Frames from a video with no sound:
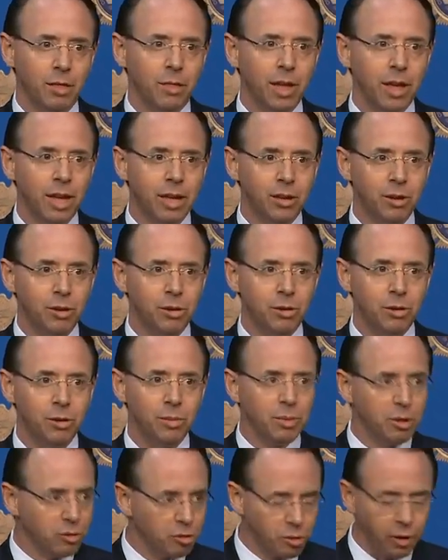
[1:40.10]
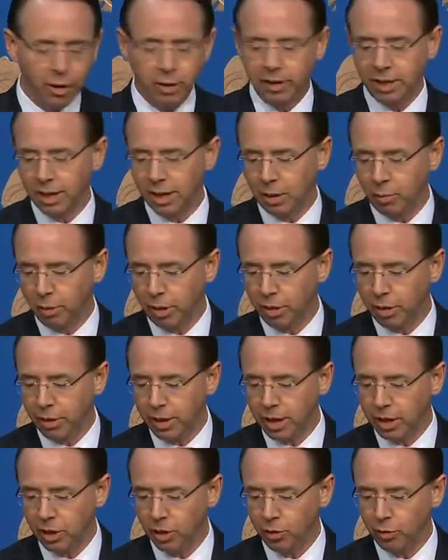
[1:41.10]
Thank you, Administrator Dhillon. I want to
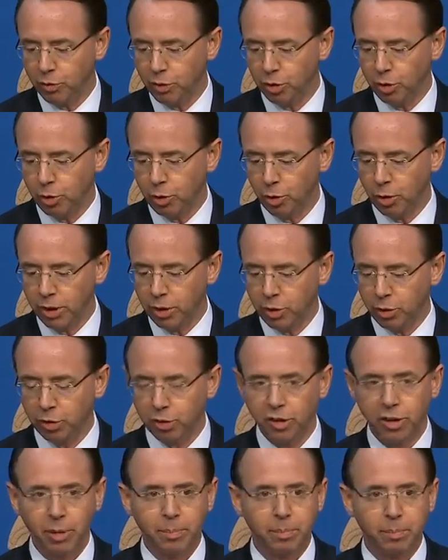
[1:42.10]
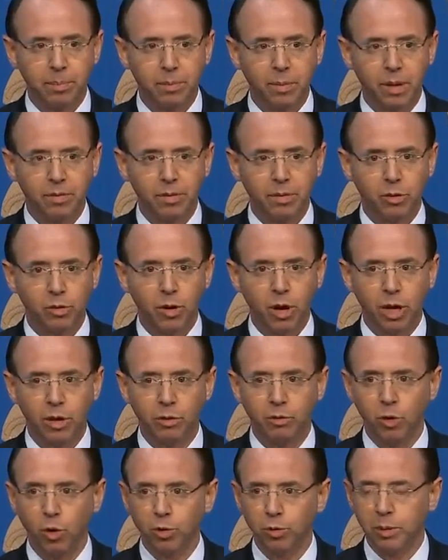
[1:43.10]
thank you for your leadership of the Drug
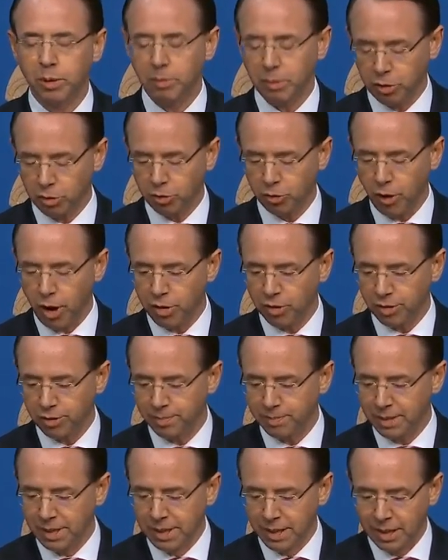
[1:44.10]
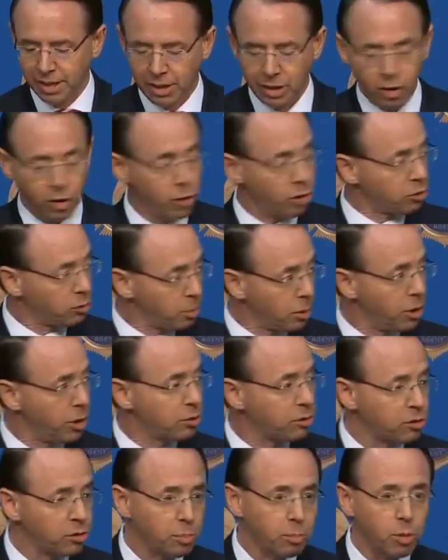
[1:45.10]
Enforcement Administration. Your
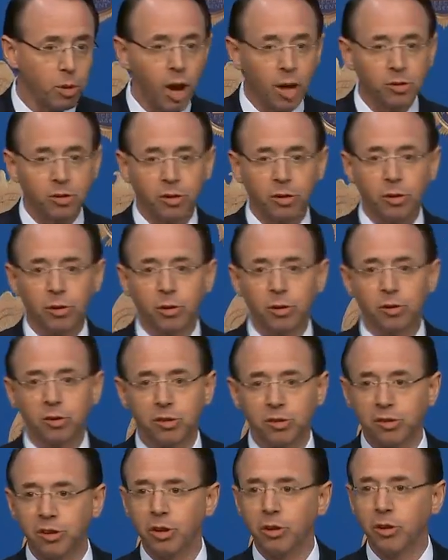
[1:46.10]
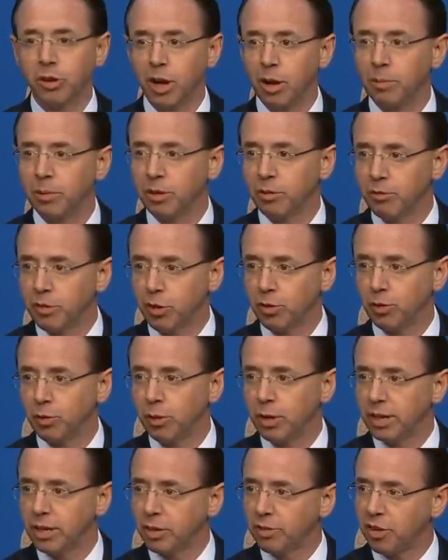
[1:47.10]
experience as a prosecutor, as a senior government
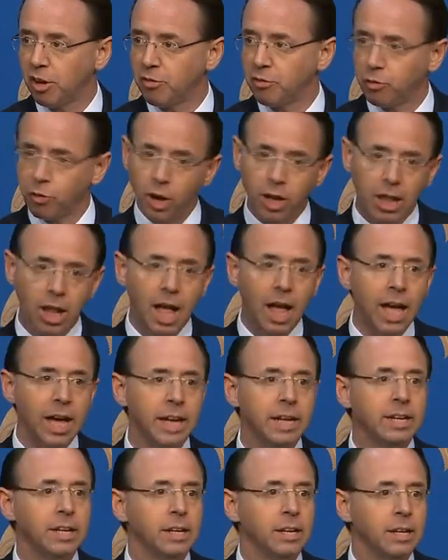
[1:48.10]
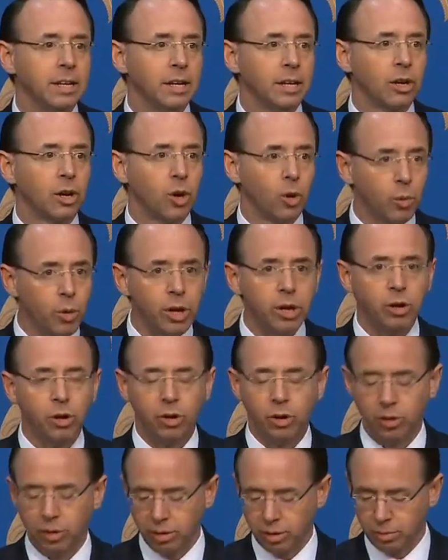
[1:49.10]
official, and as a frontline
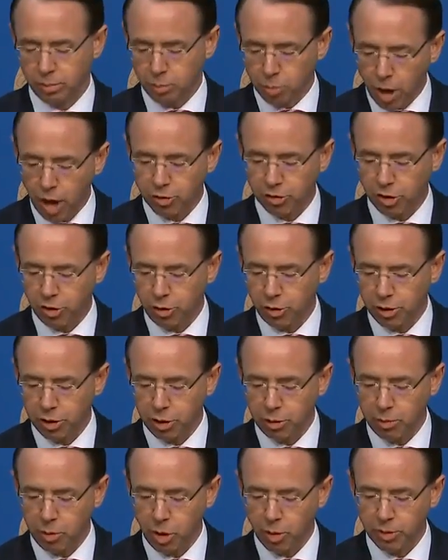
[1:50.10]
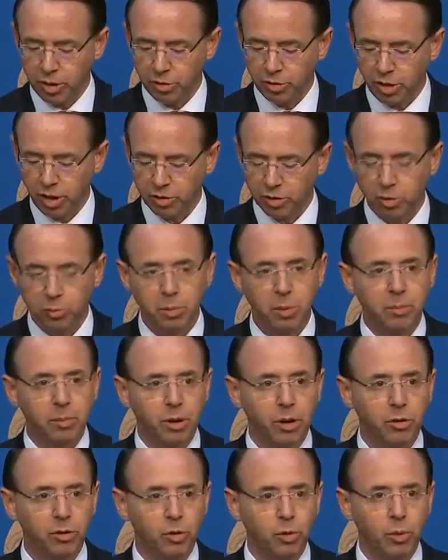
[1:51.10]
career prosecutor in the Department of Justice
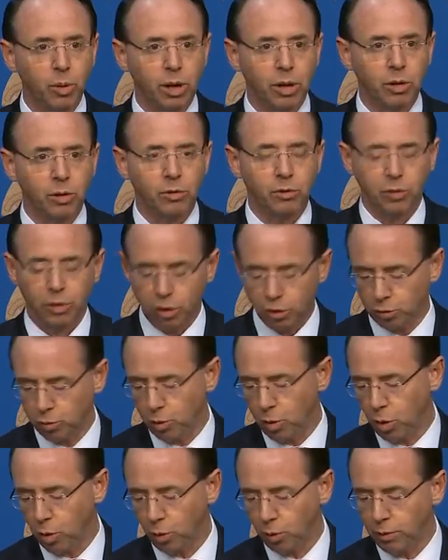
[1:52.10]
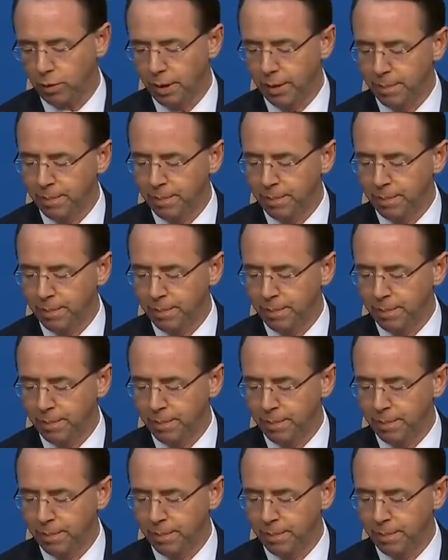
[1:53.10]
prepared you well for this role.